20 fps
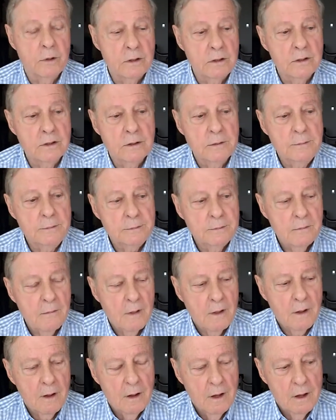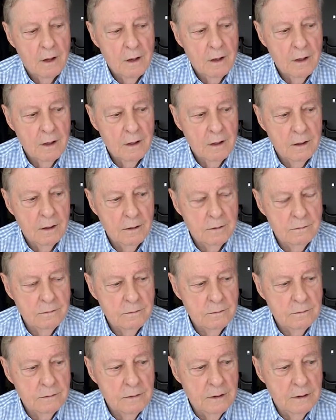But uh,
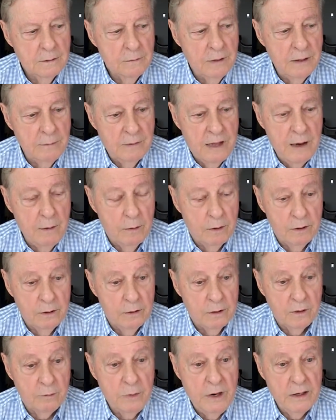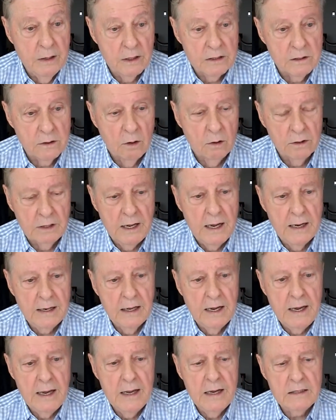um, I mean, they could have beat us all to
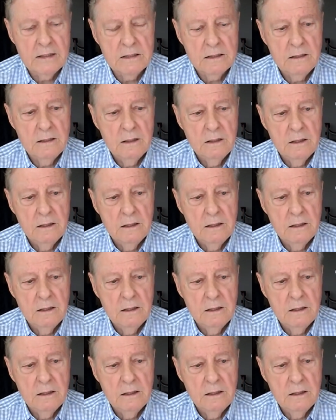heck, I guess.